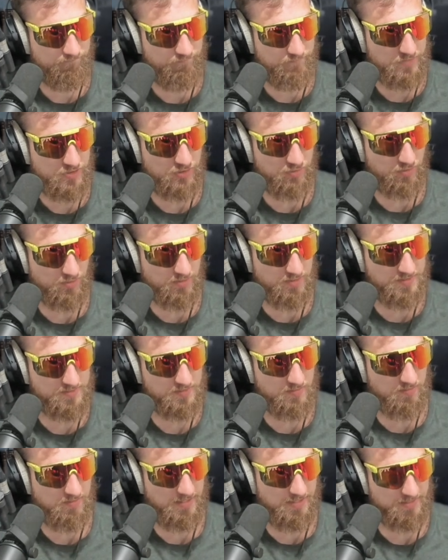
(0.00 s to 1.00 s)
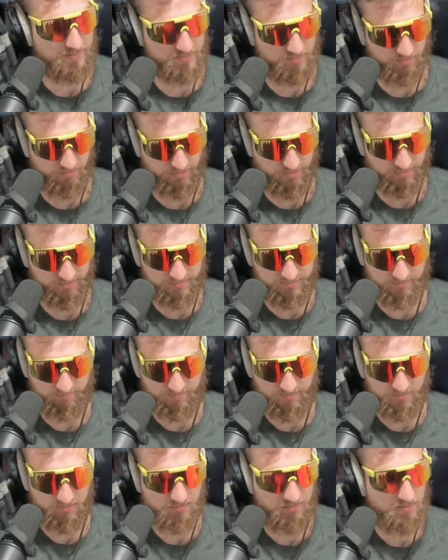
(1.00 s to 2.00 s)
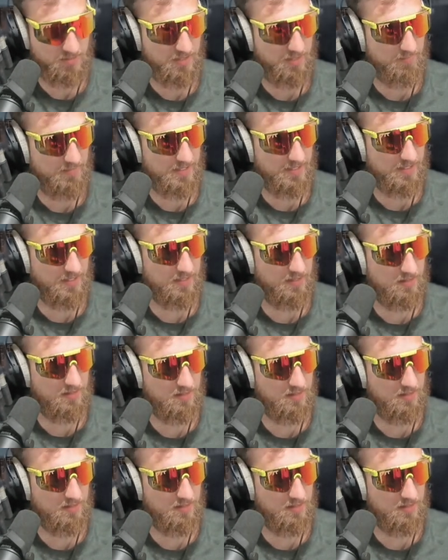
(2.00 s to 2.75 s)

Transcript: Sure, let's call it x low, x up. How about that?